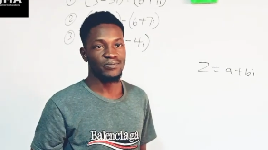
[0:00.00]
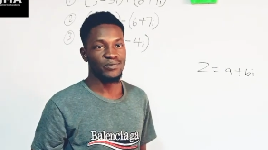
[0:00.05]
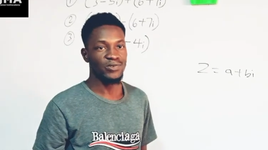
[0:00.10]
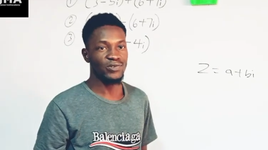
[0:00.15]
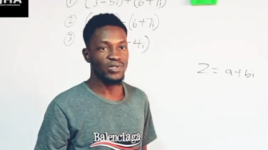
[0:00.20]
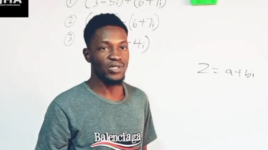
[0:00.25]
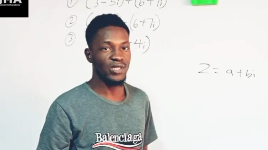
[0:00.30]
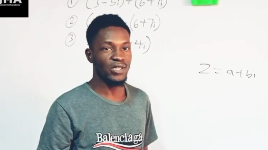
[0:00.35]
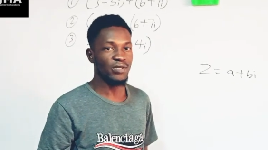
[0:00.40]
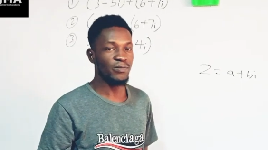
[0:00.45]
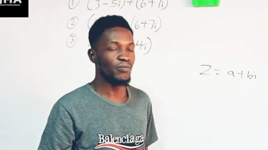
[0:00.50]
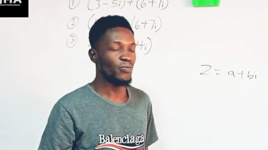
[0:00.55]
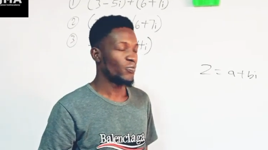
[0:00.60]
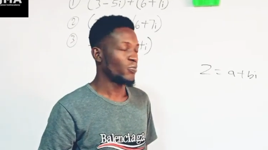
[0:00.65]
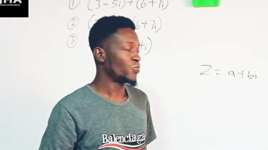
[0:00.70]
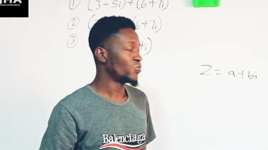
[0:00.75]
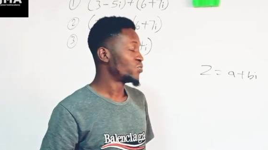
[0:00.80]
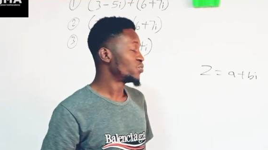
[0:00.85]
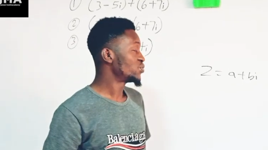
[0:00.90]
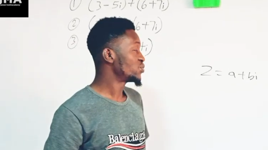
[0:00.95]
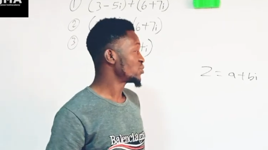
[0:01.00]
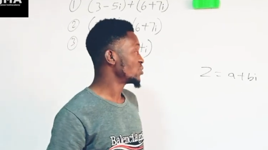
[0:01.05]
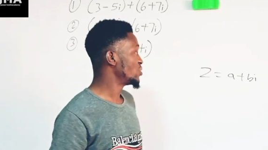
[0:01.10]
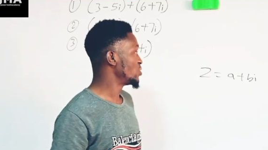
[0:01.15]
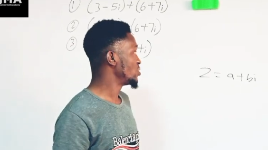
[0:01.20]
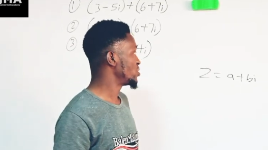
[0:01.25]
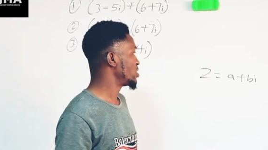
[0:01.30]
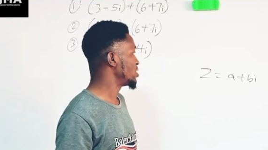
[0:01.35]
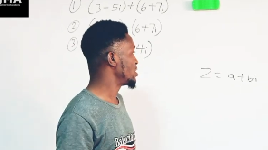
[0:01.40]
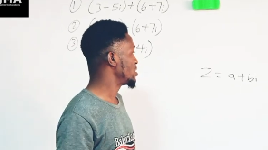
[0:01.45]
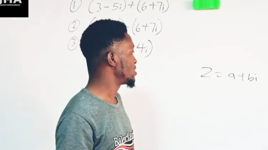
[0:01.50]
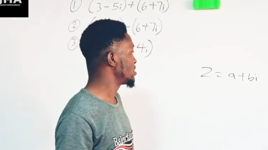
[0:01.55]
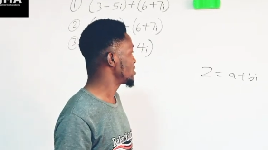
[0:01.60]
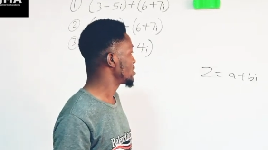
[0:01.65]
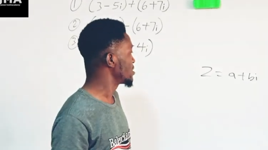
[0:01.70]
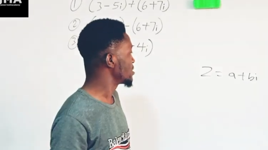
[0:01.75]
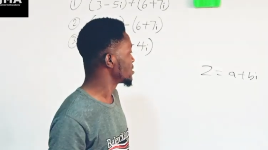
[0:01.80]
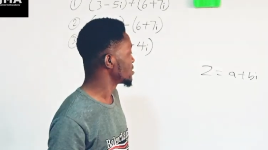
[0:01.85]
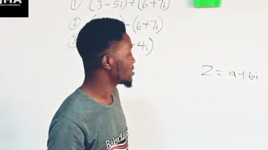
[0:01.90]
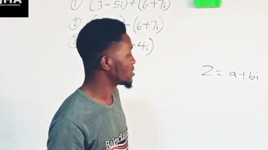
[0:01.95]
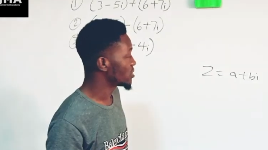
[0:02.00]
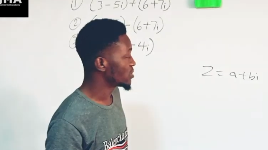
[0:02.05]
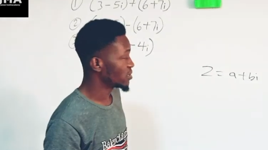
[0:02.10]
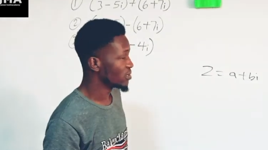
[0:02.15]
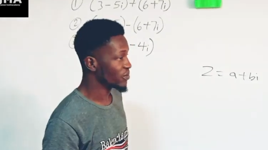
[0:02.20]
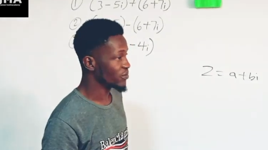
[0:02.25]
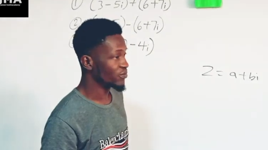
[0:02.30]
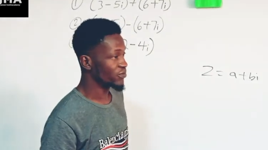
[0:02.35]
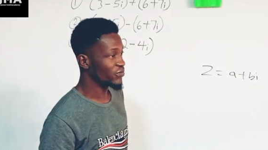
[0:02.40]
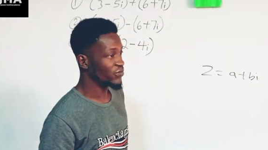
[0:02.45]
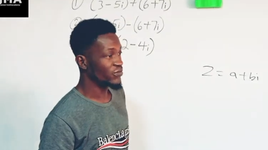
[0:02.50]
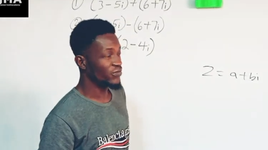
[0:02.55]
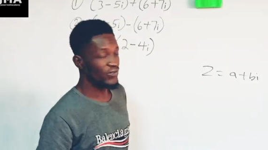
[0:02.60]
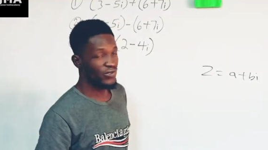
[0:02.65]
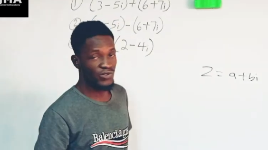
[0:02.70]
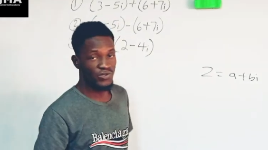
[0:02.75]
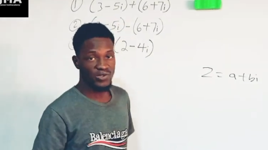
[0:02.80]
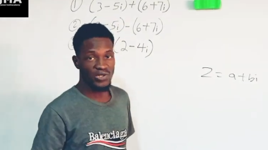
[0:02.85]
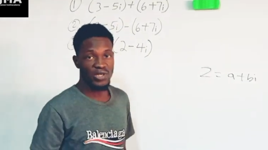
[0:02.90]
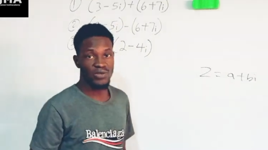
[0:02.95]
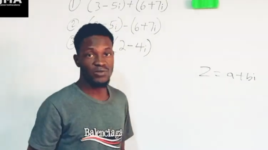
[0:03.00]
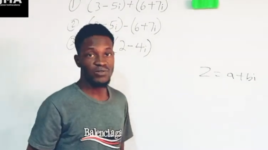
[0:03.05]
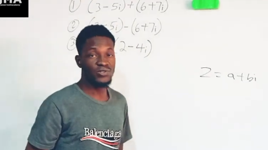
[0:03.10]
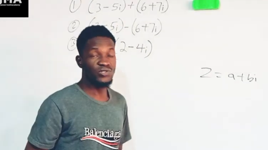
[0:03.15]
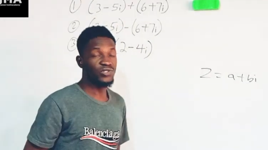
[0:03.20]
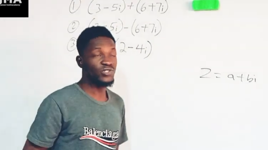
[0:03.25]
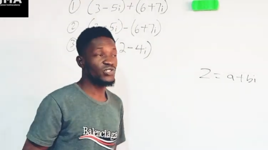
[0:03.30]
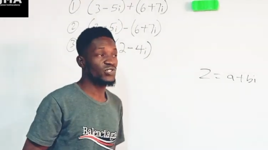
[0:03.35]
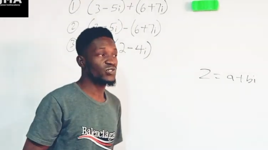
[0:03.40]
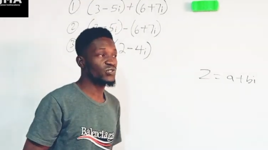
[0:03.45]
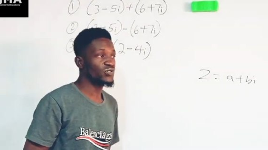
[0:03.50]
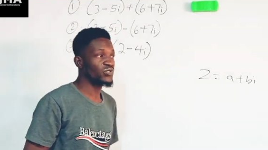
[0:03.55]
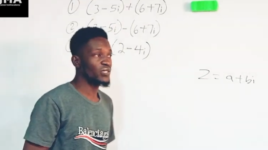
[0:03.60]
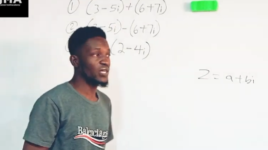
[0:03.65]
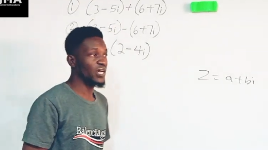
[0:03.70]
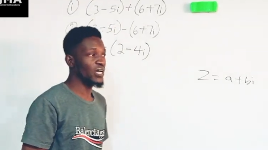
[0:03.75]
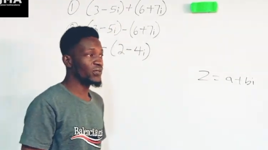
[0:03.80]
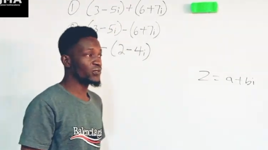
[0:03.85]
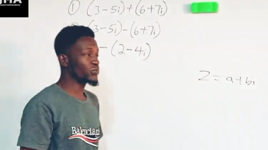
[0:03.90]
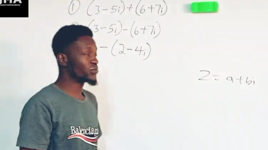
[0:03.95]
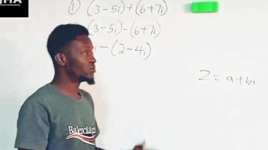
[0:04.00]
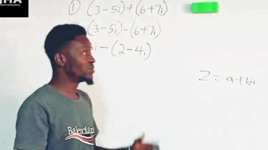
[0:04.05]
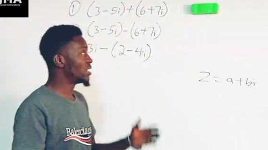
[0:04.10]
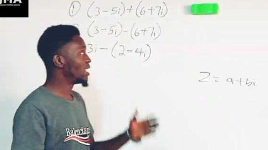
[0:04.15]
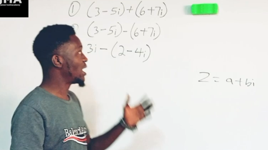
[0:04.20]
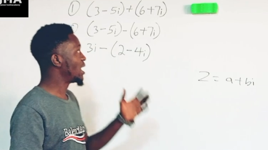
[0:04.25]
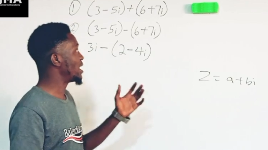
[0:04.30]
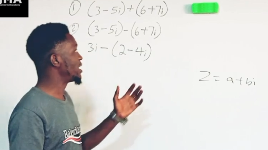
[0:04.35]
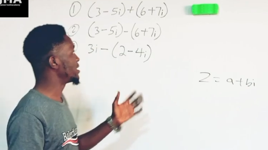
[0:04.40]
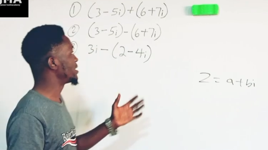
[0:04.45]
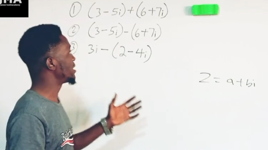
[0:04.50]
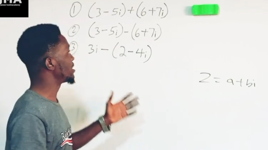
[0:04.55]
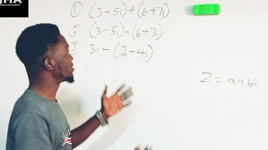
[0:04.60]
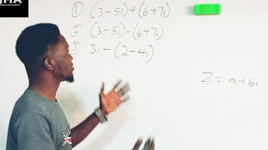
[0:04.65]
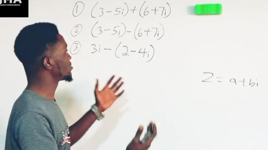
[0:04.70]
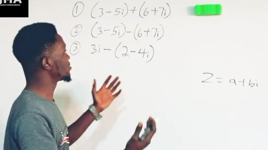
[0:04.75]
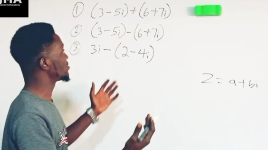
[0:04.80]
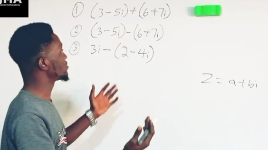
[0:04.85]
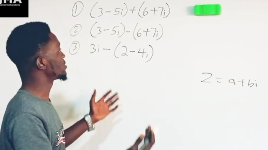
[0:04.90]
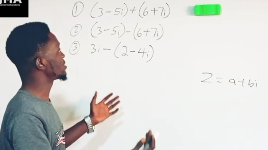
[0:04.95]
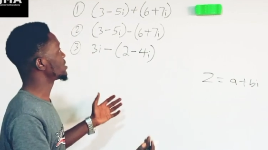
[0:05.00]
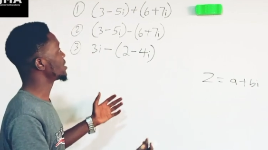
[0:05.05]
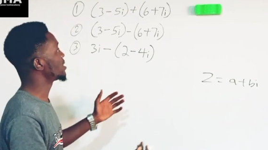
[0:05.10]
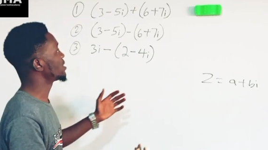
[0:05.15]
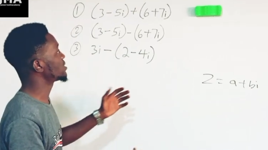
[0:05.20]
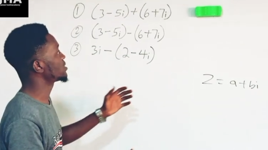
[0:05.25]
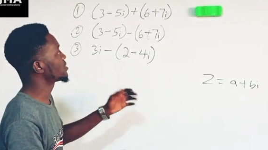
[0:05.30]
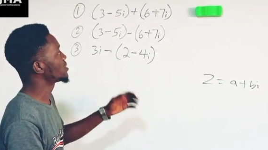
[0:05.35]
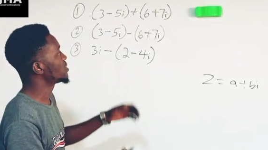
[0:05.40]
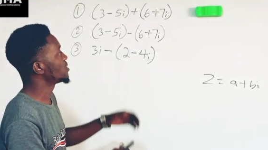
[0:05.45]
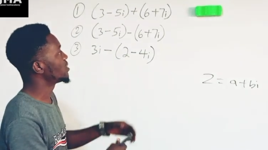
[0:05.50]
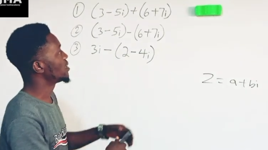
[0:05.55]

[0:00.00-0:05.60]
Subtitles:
Okay, so in this video, I'm going to teach you how to add and subtract